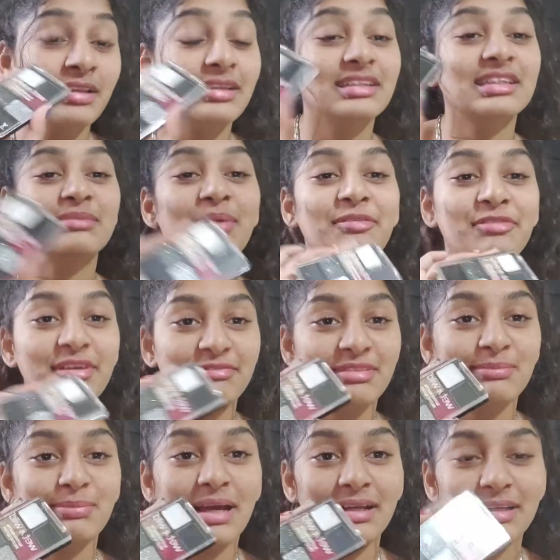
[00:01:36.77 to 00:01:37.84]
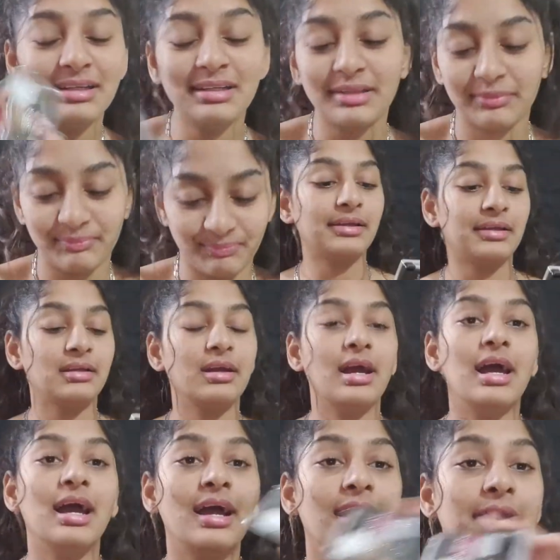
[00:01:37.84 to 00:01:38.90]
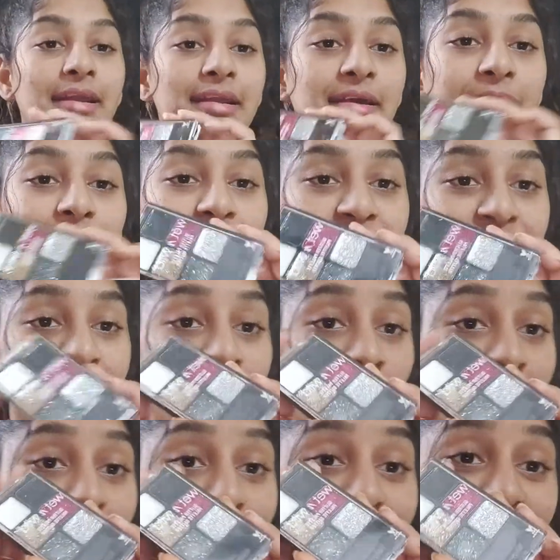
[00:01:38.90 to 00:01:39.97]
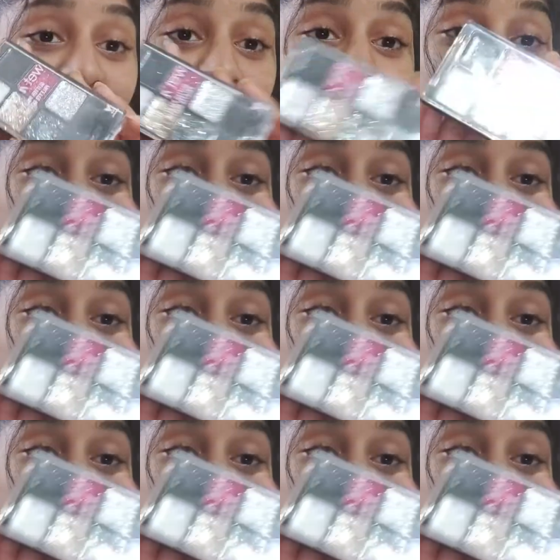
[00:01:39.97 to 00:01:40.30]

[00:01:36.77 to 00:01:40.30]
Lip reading: This is my favorite palette, and these are the